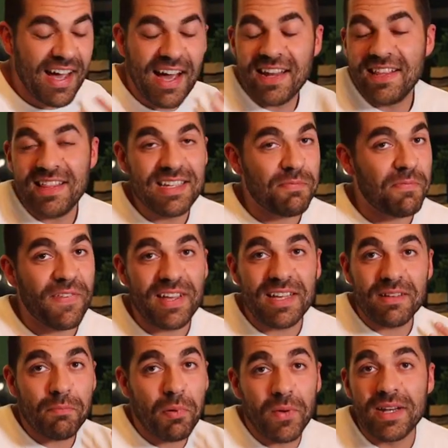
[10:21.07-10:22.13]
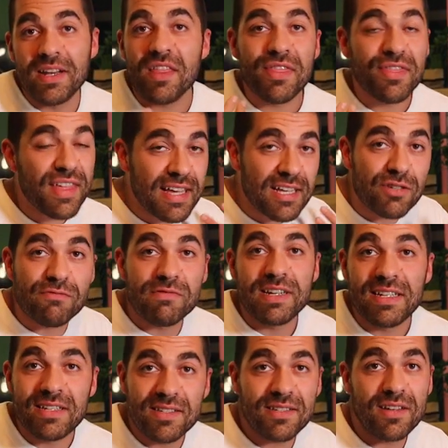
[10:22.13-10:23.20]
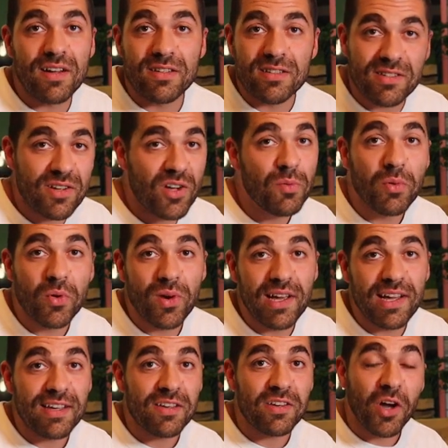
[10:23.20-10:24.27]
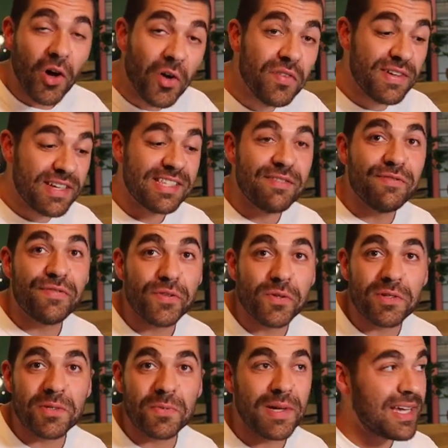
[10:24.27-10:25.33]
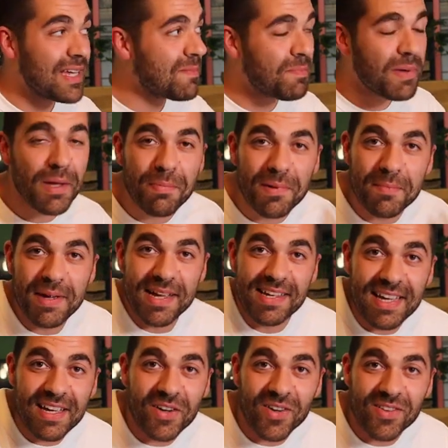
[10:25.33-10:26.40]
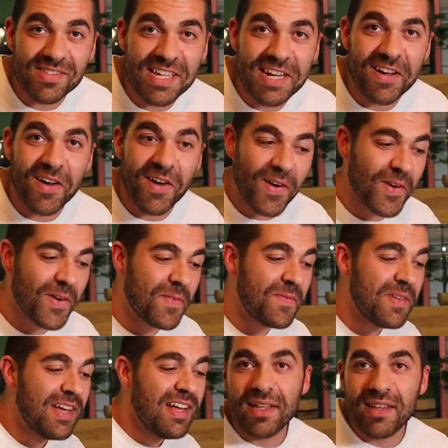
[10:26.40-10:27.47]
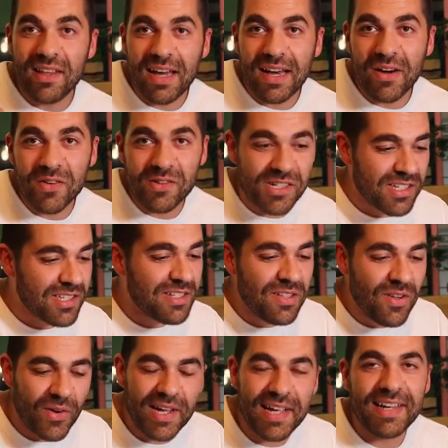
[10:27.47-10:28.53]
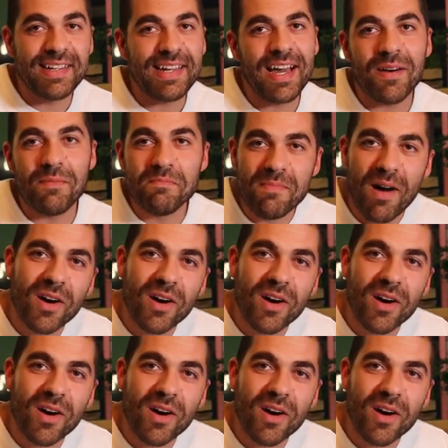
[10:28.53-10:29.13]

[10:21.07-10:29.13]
And at this point, things really start snowballing. COVID is in full swing. People are making content at home. We're now just knocking down